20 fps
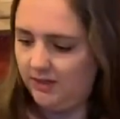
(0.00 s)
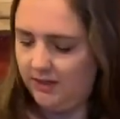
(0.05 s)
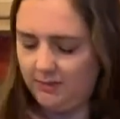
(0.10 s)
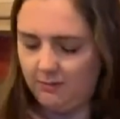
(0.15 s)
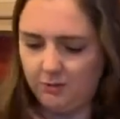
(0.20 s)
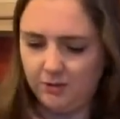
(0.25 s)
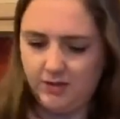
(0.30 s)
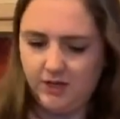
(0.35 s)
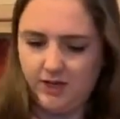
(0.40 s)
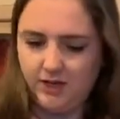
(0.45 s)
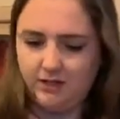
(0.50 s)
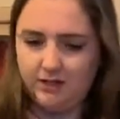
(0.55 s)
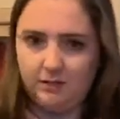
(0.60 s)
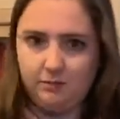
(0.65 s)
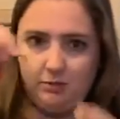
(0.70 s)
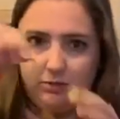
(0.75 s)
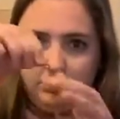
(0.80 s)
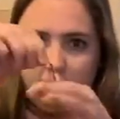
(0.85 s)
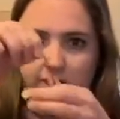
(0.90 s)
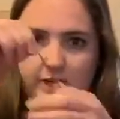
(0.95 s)
Then we'll take some
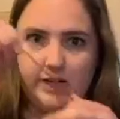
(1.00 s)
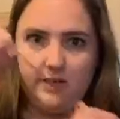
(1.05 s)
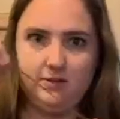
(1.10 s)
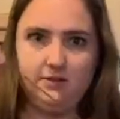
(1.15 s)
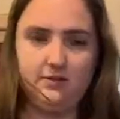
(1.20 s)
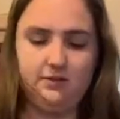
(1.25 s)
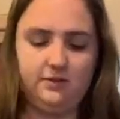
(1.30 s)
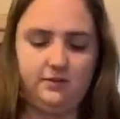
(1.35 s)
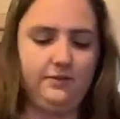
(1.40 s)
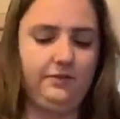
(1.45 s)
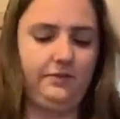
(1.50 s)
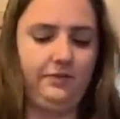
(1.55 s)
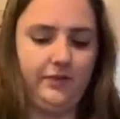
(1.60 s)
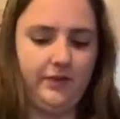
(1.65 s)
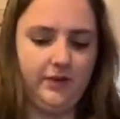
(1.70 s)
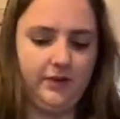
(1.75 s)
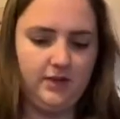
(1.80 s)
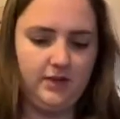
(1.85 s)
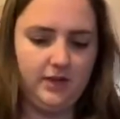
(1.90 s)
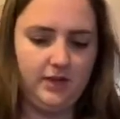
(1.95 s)
string
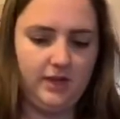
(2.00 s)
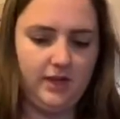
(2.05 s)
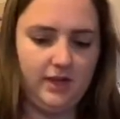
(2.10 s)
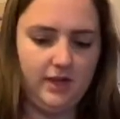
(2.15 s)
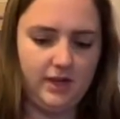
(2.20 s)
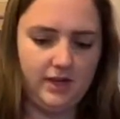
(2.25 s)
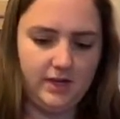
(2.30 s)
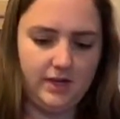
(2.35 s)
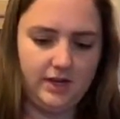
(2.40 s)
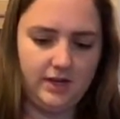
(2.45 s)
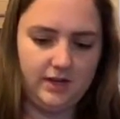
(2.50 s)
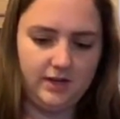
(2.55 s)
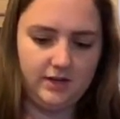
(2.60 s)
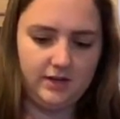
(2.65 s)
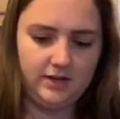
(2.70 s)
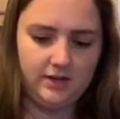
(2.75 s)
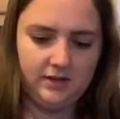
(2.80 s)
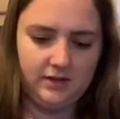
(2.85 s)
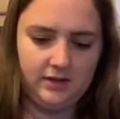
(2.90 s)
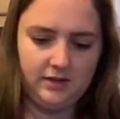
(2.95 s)
and
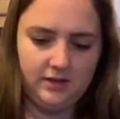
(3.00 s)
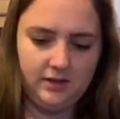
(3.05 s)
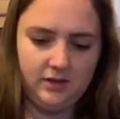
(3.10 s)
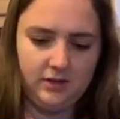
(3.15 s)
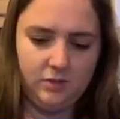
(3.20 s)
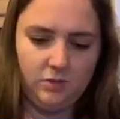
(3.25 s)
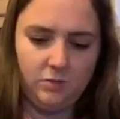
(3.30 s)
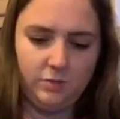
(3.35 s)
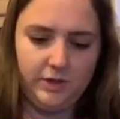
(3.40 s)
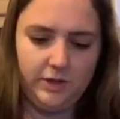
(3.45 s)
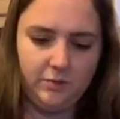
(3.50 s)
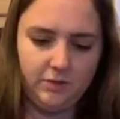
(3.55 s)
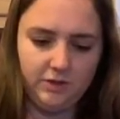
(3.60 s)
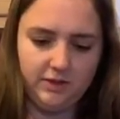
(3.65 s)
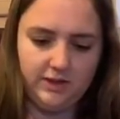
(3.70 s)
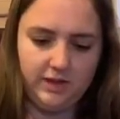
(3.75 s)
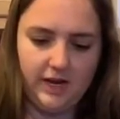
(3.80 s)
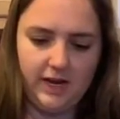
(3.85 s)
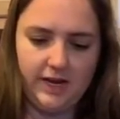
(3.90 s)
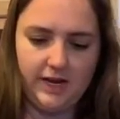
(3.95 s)
we will
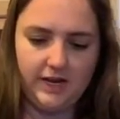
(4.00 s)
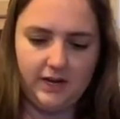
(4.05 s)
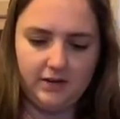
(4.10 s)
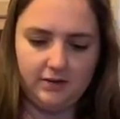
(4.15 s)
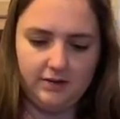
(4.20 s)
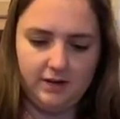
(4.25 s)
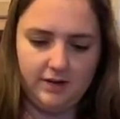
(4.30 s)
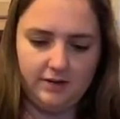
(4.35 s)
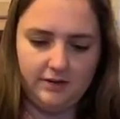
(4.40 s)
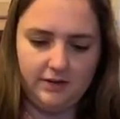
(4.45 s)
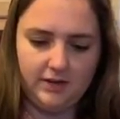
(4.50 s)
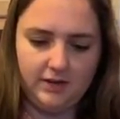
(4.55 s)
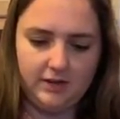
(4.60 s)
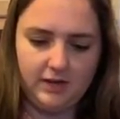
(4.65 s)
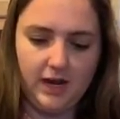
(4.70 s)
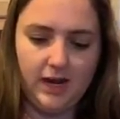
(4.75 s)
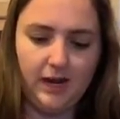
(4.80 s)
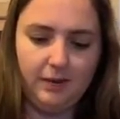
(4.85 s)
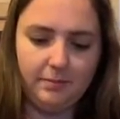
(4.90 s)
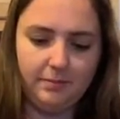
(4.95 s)
tie it around the
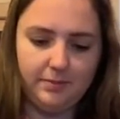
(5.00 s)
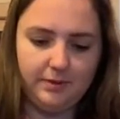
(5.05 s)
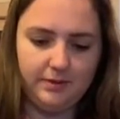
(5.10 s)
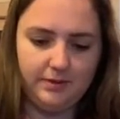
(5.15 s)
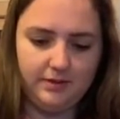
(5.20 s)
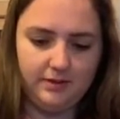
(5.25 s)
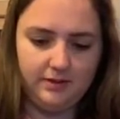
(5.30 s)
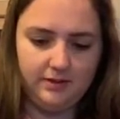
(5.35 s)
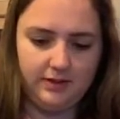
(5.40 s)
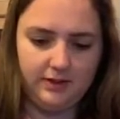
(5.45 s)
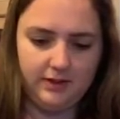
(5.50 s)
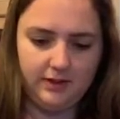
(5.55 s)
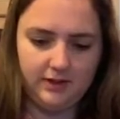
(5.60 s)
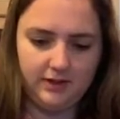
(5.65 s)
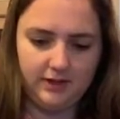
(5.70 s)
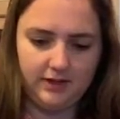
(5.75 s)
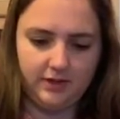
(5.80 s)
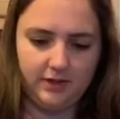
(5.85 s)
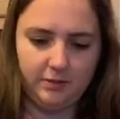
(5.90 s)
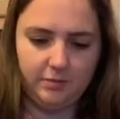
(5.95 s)
top, you know, the
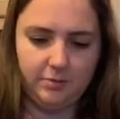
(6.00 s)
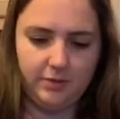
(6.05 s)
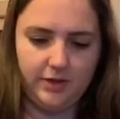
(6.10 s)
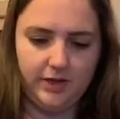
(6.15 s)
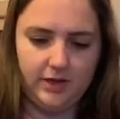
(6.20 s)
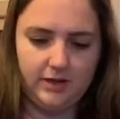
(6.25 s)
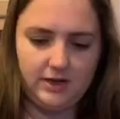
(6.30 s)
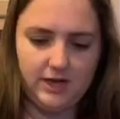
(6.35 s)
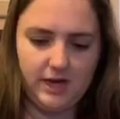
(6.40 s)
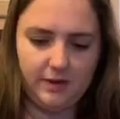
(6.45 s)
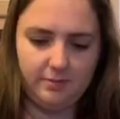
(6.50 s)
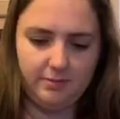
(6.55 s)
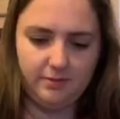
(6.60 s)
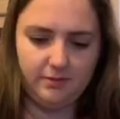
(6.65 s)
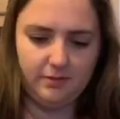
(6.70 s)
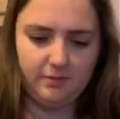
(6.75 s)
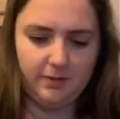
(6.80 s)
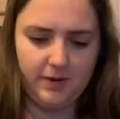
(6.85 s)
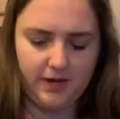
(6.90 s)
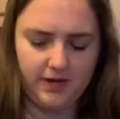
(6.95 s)
little pointy top of
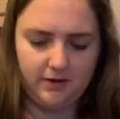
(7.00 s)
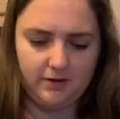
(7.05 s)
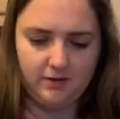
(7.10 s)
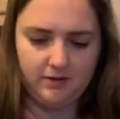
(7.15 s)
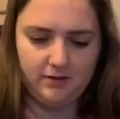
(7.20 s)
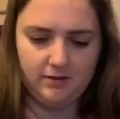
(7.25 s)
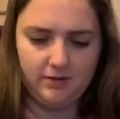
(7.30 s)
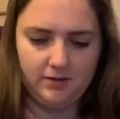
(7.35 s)
the pine cone.